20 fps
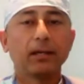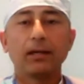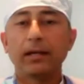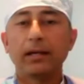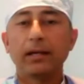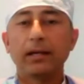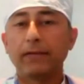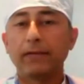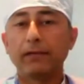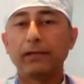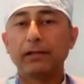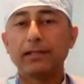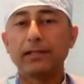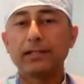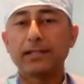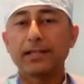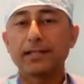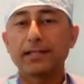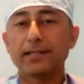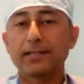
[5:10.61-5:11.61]
And we'll
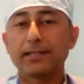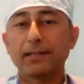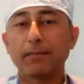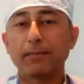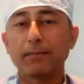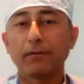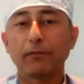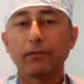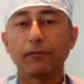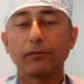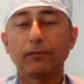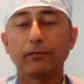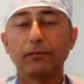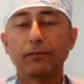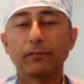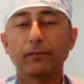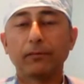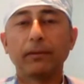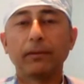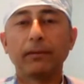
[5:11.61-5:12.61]
discuss some of
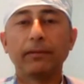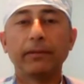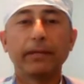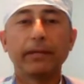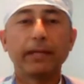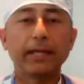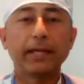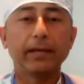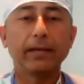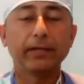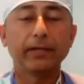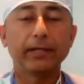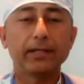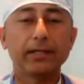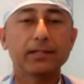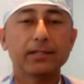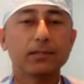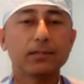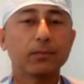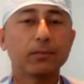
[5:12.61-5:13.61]
the
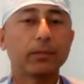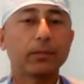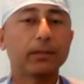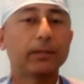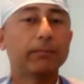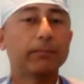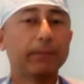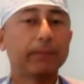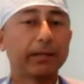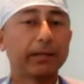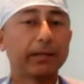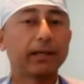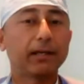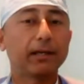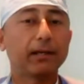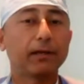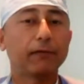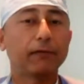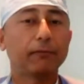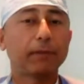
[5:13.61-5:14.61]
areas where the
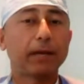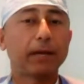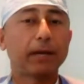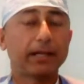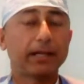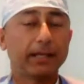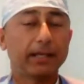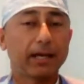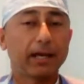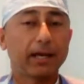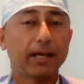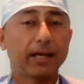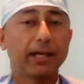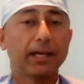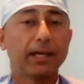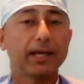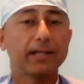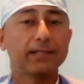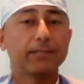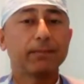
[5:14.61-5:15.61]
miracle of PI in
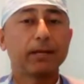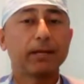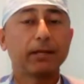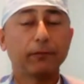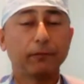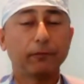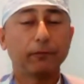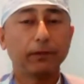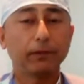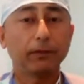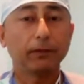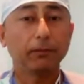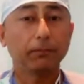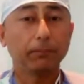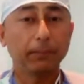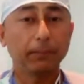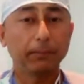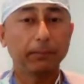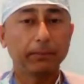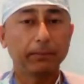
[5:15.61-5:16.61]
eye has
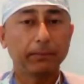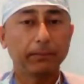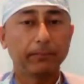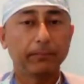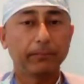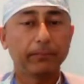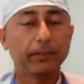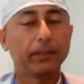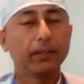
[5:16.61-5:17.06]
benefited people.